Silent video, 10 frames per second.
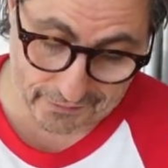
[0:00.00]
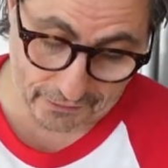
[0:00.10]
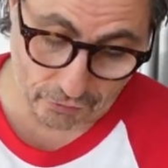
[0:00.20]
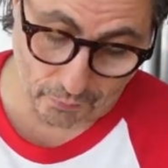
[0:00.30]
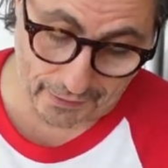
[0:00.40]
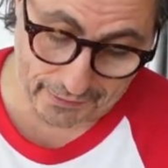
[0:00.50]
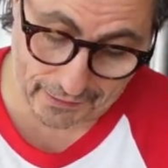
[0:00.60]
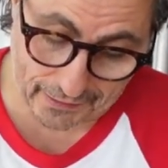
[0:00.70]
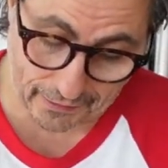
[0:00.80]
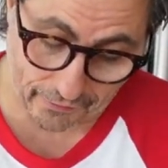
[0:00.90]
saying, do I need
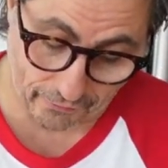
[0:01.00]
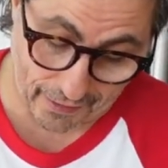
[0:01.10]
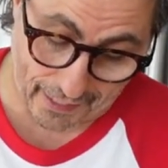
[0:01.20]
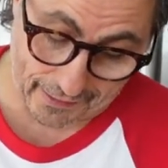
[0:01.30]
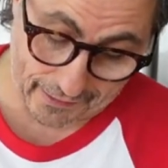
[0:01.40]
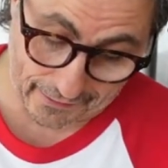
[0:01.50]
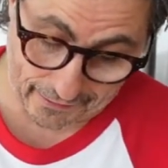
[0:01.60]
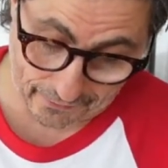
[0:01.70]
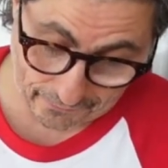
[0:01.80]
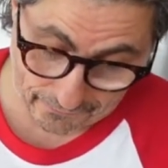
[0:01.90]
another egg in
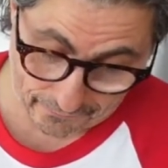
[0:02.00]
here